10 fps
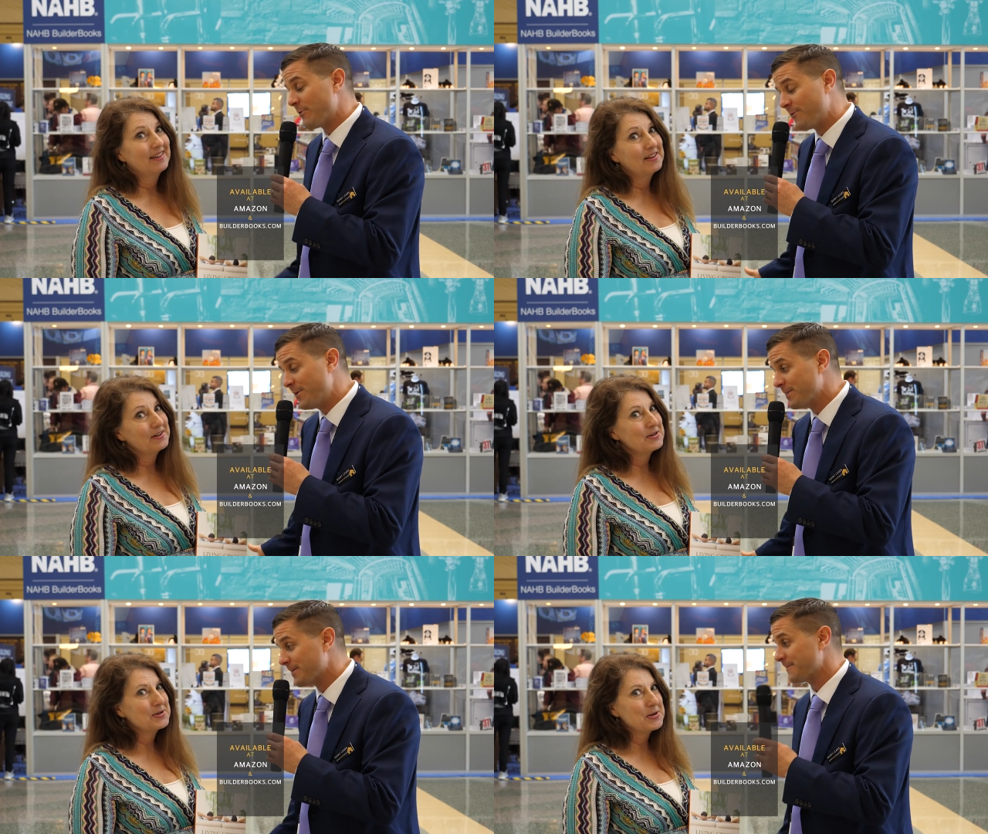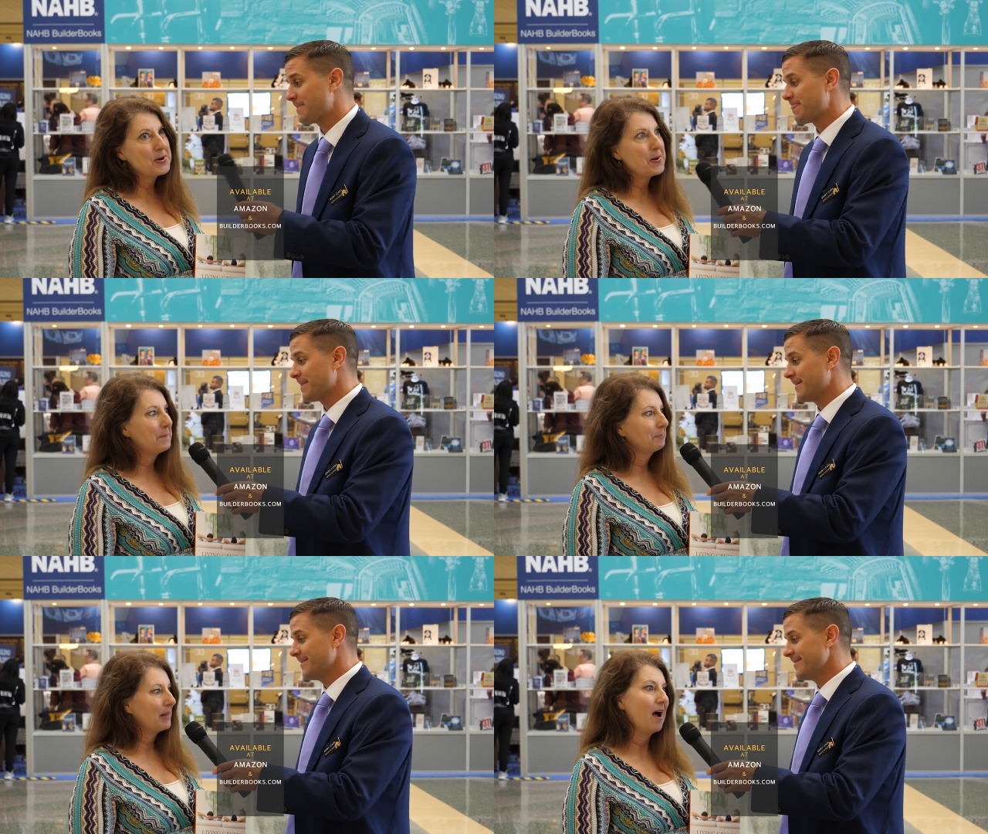Speaker 1: I have a feeling.
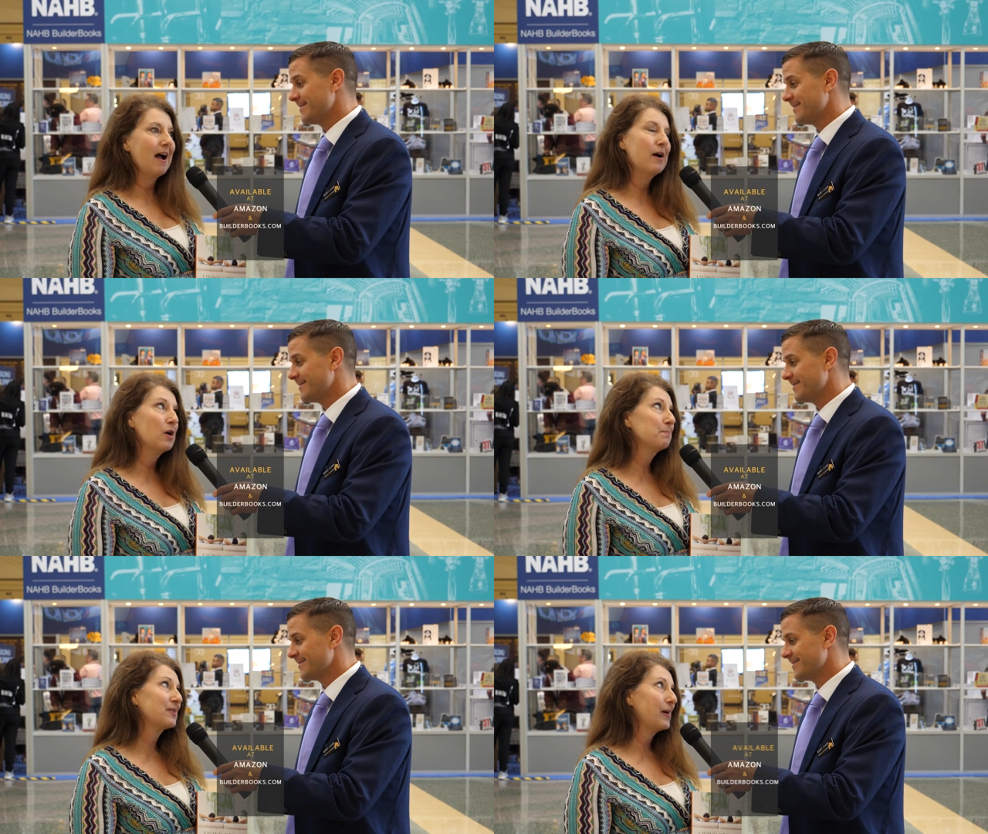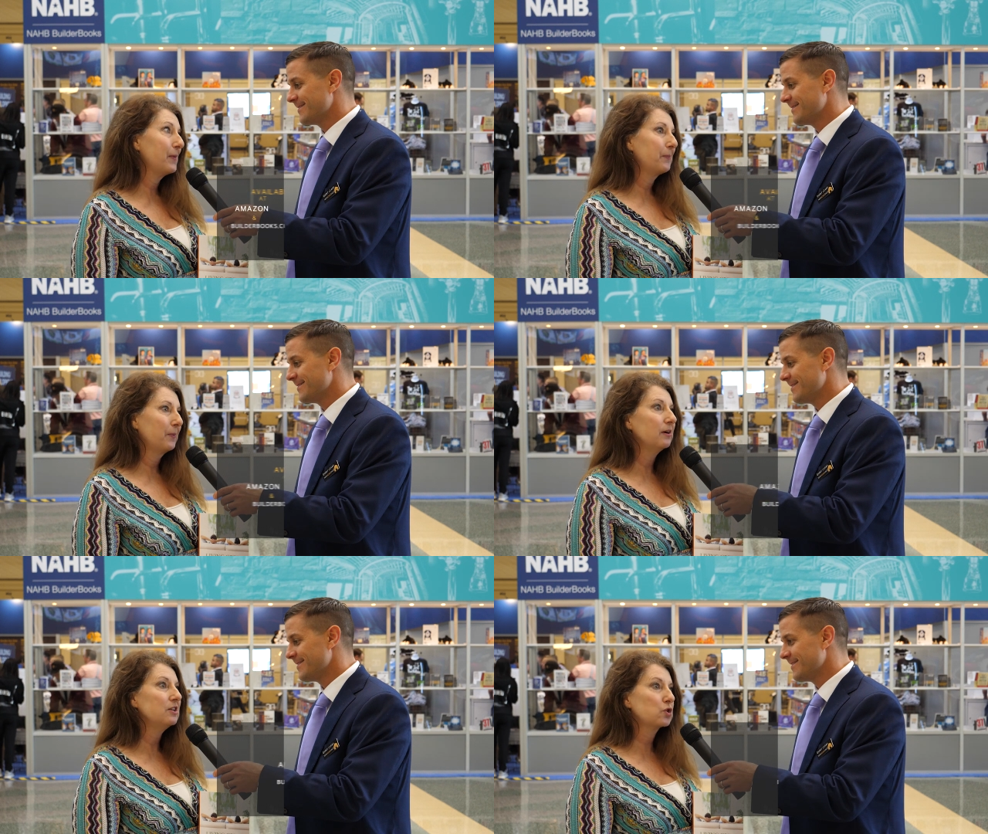I hope so.
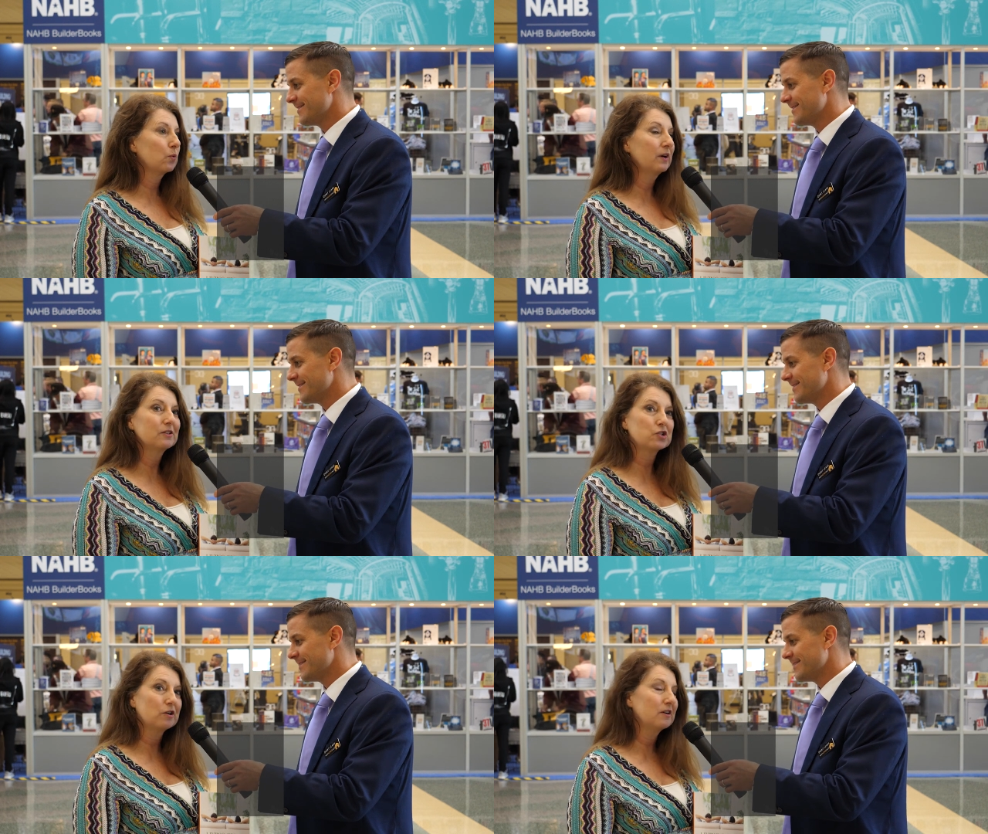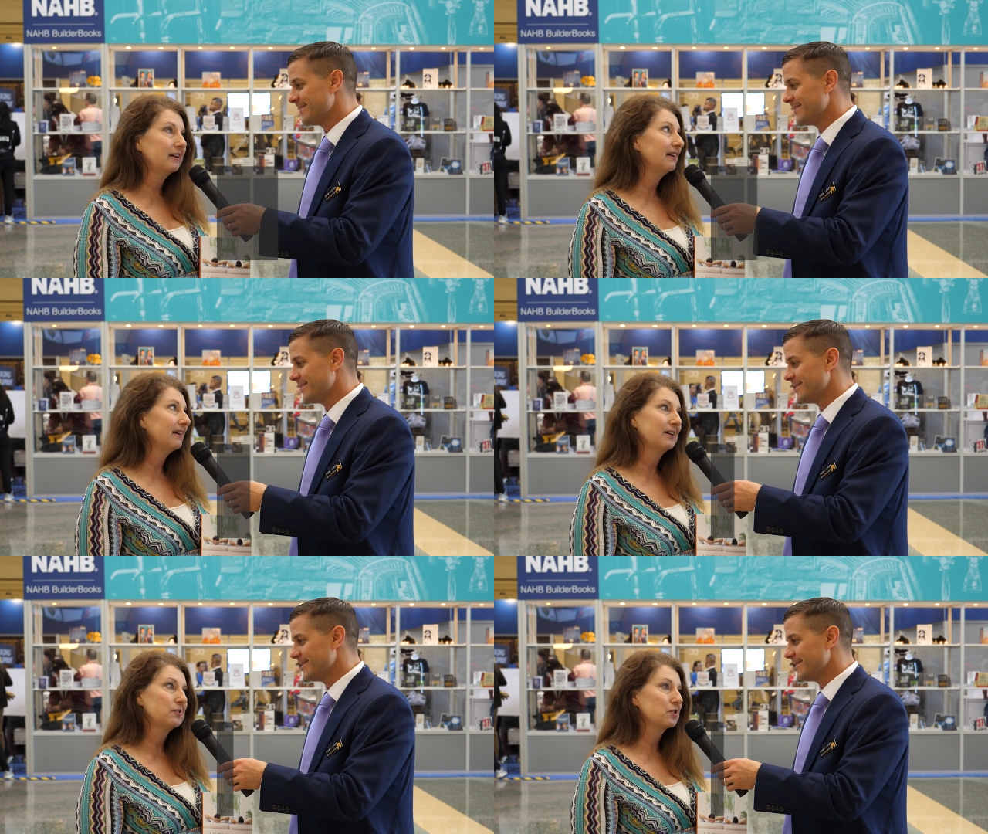We're enjoying the journey
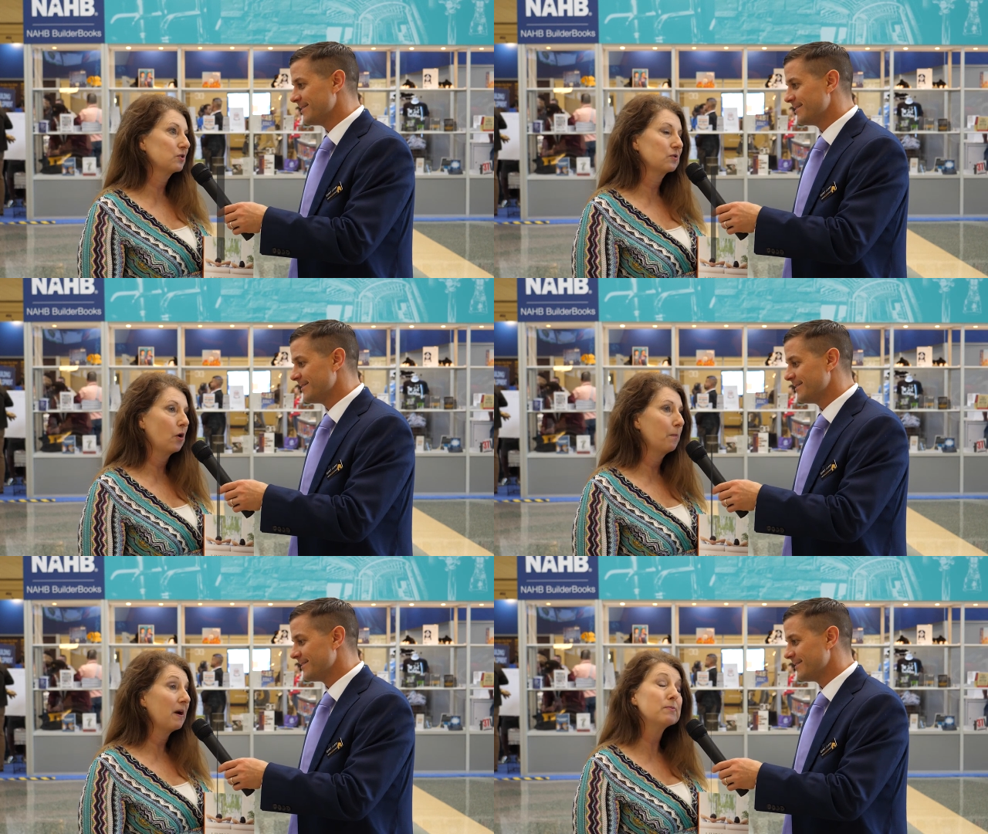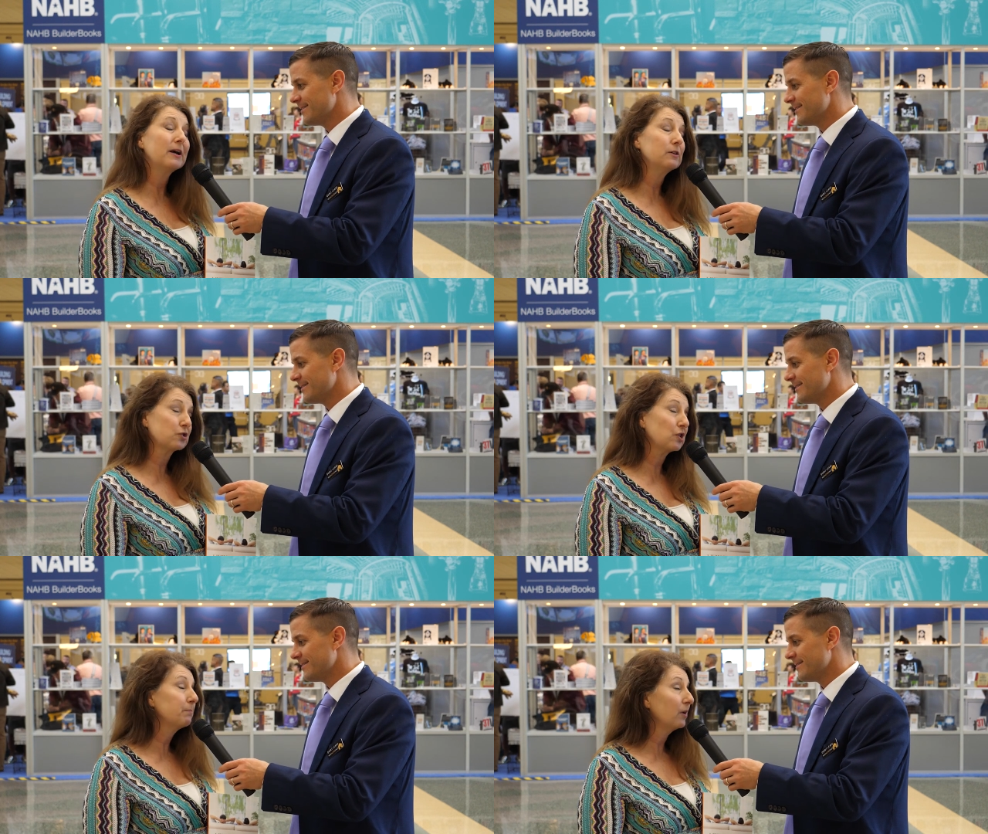and just hope everybody will
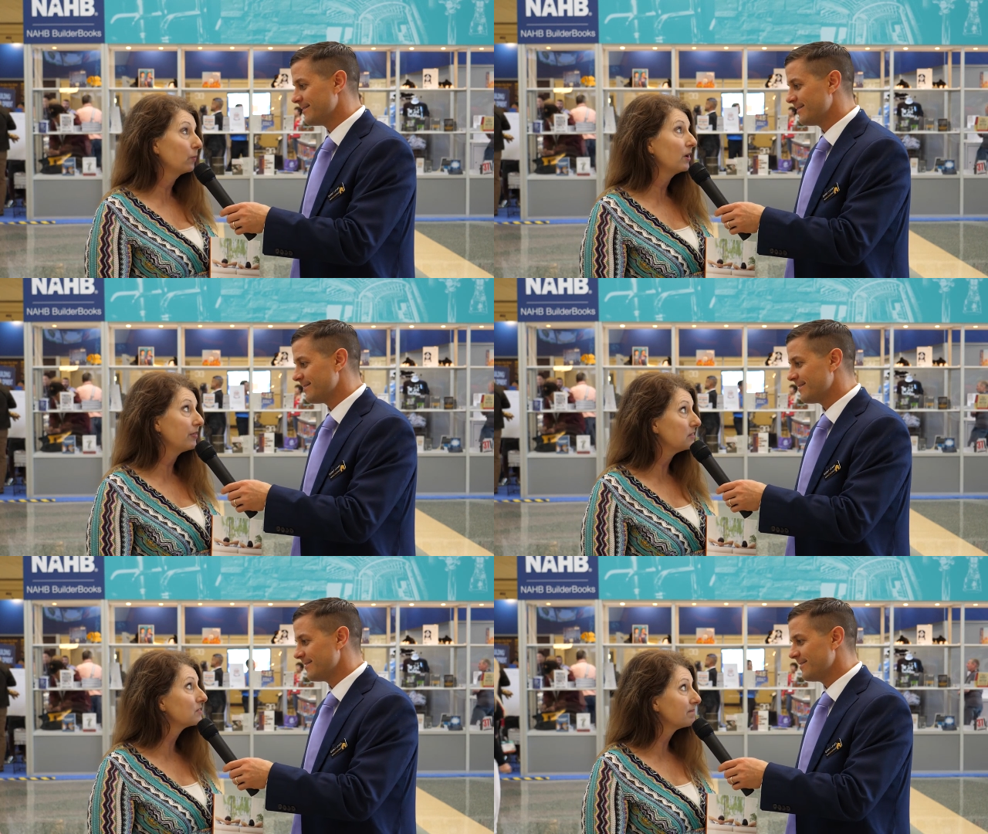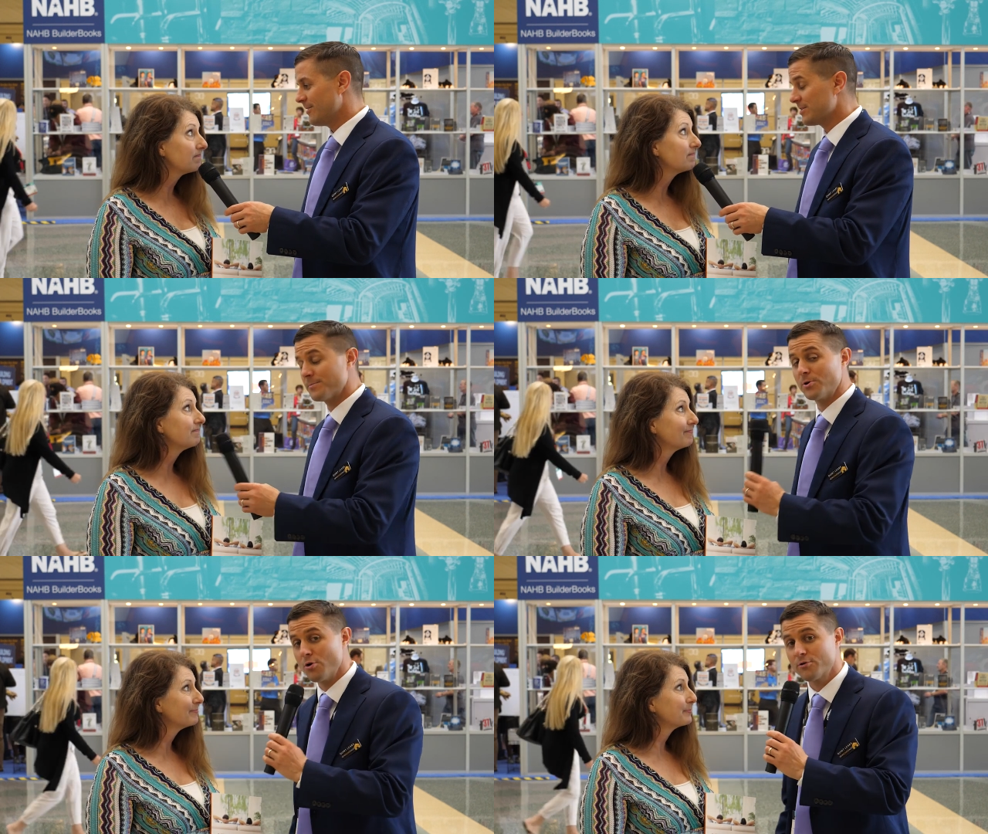jump on with us.
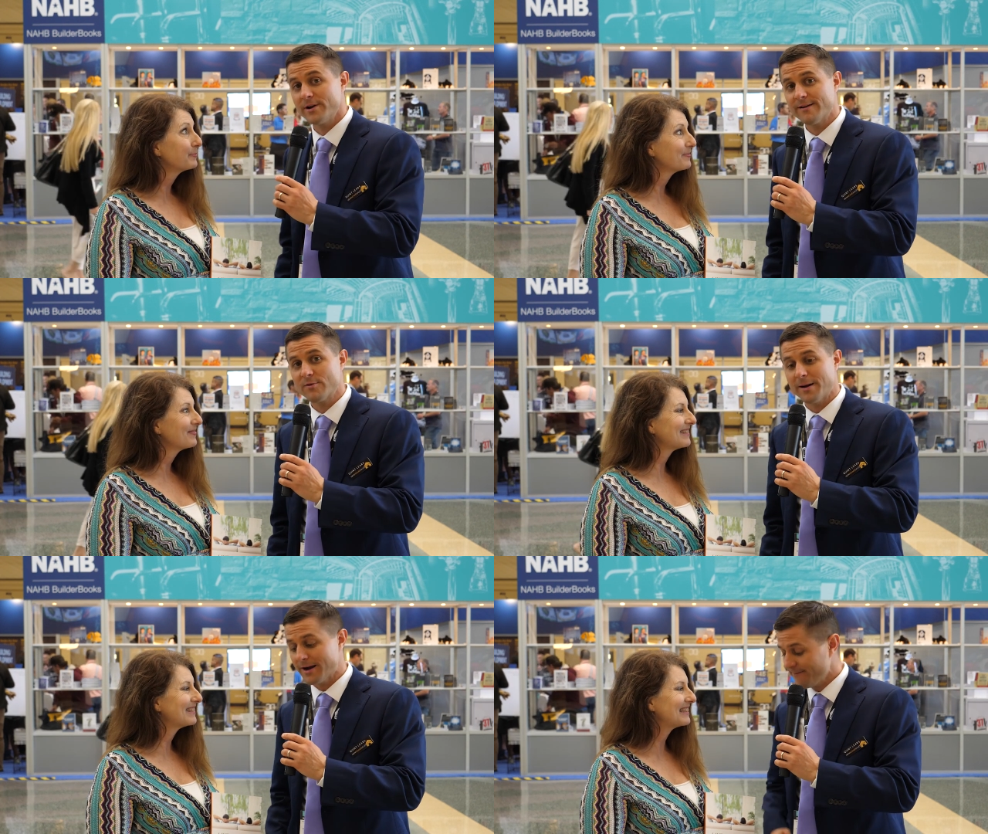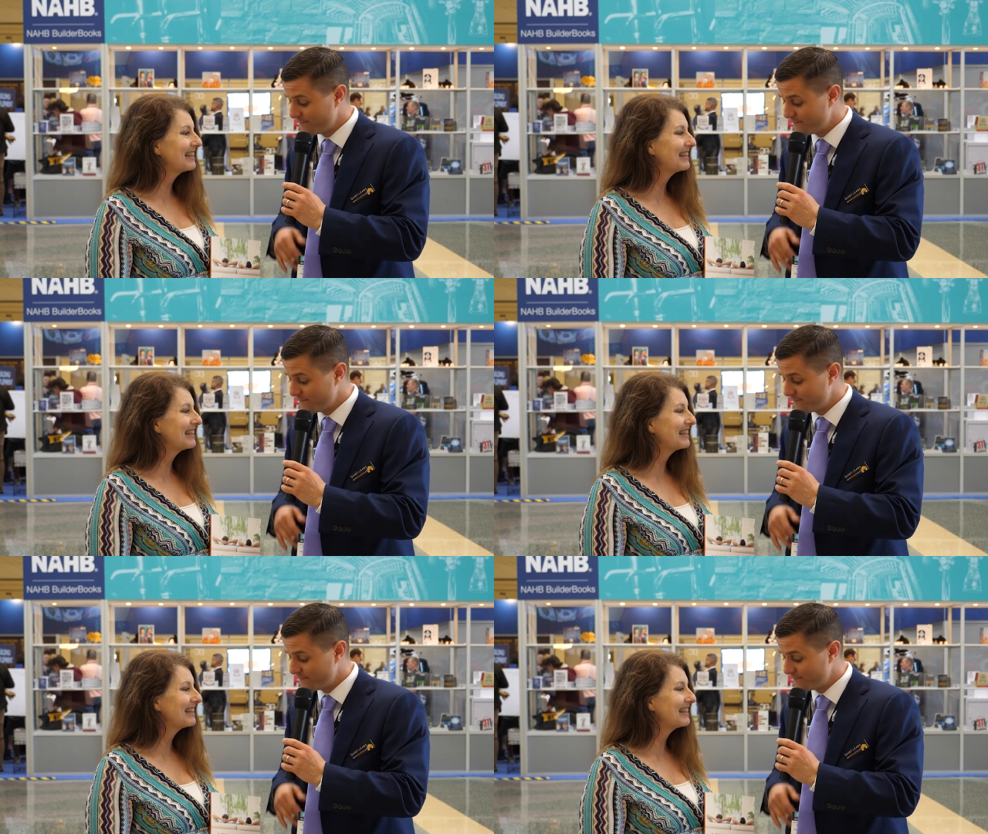Awesome. Go green, everybody.